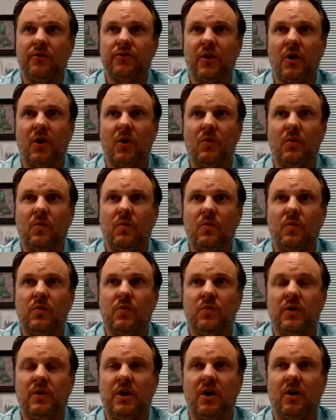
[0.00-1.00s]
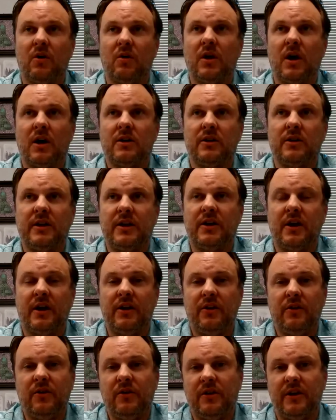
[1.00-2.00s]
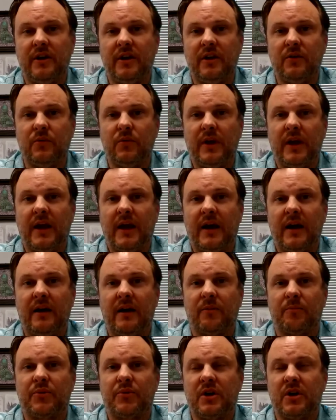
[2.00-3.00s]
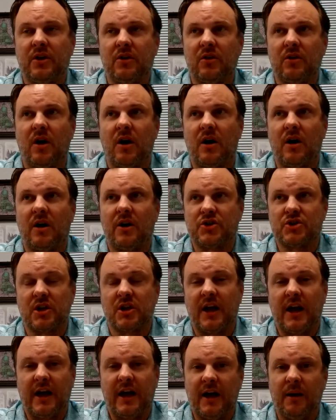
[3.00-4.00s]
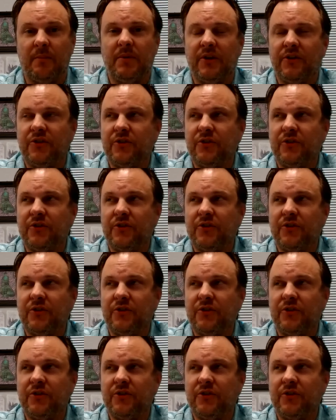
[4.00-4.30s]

So, luckily here at Uniti, we have a pretty large lab.